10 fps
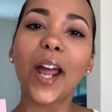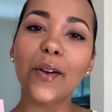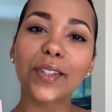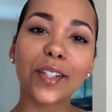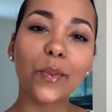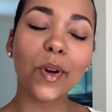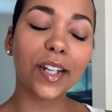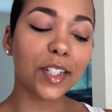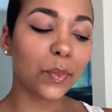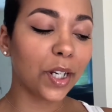And how it's gonna
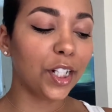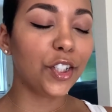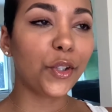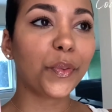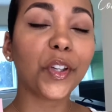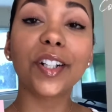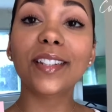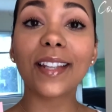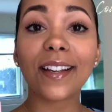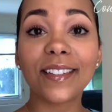work is we're gonna do 30
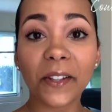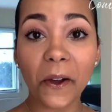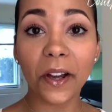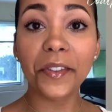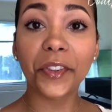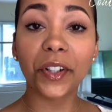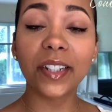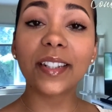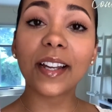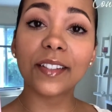seconds on, 30
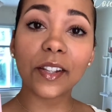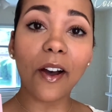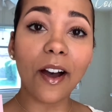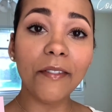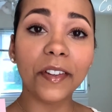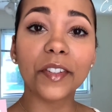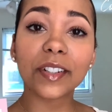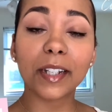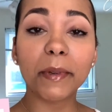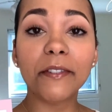seconds off, and there's
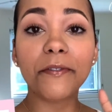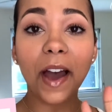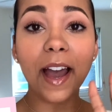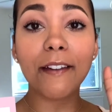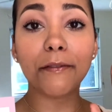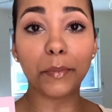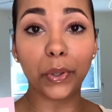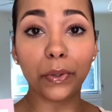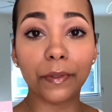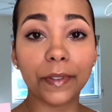gonna be 5
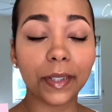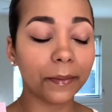moves.